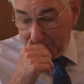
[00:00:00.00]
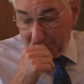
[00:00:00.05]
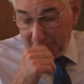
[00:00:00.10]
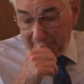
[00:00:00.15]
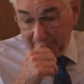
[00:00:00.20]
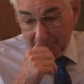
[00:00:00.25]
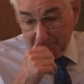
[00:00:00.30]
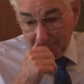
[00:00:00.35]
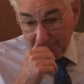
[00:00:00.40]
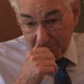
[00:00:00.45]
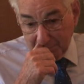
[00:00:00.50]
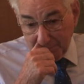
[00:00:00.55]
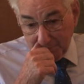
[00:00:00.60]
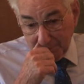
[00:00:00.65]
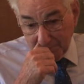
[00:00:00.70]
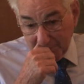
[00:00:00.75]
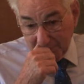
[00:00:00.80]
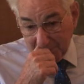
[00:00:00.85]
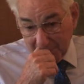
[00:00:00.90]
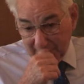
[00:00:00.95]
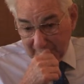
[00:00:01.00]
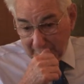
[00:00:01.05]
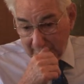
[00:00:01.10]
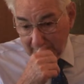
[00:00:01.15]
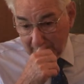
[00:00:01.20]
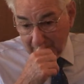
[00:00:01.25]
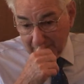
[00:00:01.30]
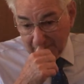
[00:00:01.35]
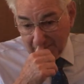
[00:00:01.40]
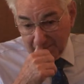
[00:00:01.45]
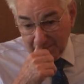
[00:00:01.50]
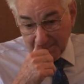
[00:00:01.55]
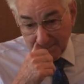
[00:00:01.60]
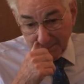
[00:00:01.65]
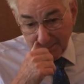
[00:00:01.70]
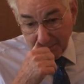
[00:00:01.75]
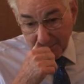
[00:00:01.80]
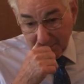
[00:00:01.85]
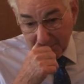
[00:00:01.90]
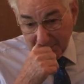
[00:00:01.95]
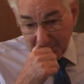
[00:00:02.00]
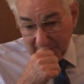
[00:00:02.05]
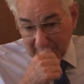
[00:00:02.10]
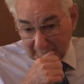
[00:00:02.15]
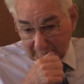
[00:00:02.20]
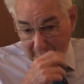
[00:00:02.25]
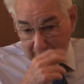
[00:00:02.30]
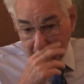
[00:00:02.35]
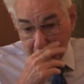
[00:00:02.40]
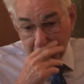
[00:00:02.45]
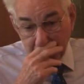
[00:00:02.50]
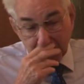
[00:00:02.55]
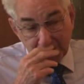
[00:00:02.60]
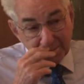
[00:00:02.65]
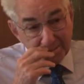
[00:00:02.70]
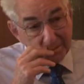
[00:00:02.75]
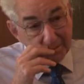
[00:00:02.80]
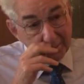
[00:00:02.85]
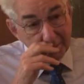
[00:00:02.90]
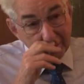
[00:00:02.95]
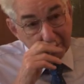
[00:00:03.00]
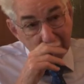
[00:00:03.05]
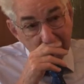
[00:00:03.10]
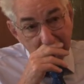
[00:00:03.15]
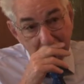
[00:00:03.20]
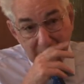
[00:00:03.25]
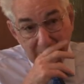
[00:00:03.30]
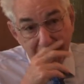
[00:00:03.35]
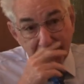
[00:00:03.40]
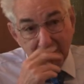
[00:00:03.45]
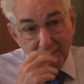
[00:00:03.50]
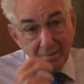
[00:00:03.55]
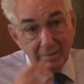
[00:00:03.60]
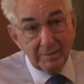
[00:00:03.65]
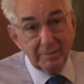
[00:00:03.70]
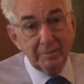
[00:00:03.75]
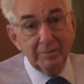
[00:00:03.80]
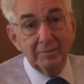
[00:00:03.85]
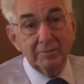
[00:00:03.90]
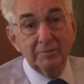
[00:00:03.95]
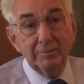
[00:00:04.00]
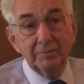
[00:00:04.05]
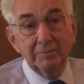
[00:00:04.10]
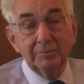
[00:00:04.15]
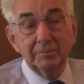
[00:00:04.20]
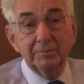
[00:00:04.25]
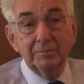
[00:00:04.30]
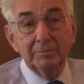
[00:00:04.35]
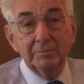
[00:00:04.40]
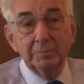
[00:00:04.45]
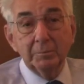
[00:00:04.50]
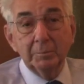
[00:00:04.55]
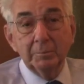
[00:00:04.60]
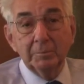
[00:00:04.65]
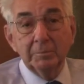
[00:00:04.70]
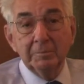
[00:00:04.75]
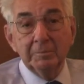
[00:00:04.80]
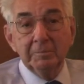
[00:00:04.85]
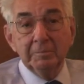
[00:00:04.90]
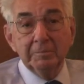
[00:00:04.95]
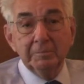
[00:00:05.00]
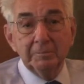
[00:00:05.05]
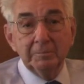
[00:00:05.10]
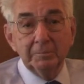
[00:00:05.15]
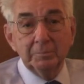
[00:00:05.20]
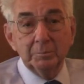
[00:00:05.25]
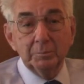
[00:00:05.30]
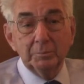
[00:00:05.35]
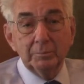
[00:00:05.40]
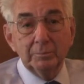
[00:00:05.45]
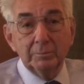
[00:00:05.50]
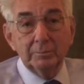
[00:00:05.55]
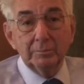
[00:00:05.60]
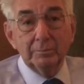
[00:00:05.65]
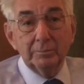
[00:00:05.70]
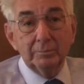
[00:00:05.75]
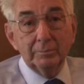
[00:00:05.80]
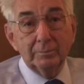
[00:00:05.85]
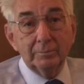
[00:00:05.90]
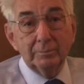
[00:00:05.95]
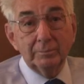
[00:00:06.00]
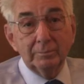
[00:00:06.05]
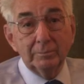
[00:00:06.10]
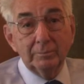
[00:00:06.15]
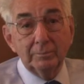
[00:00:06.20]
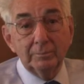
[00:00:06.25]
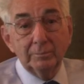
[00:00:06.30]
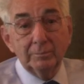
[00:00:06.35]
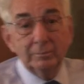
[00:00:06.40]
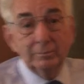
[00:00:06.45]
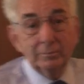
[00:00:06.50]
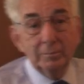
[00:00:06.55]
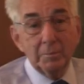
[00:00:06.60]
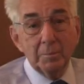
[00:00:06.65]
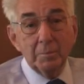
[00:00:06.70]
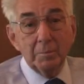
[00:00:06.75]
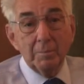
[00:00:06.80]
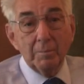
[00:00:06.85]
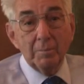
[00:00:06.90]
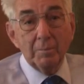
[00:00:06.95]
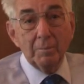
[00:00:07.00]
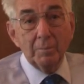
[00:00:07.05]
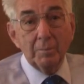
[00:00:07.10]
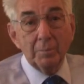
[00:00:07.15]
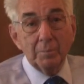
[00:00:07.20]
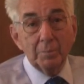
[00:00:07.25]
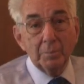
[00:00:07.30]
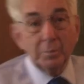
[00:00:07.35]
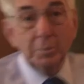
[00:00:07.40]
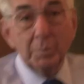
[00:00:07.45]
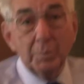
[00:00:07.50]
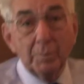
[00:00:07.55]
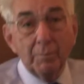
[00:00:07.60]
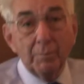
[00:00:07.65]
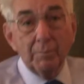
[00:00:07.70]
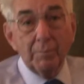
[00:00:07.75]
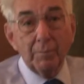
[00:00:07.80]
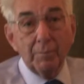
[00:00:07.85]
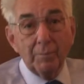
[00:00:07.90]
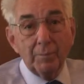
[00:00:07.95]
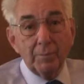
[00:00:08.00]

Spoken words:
Great. That's one of my favorite questions, is just kind of what the chapel means to these two days. I think it's, even though the scriptures don't change,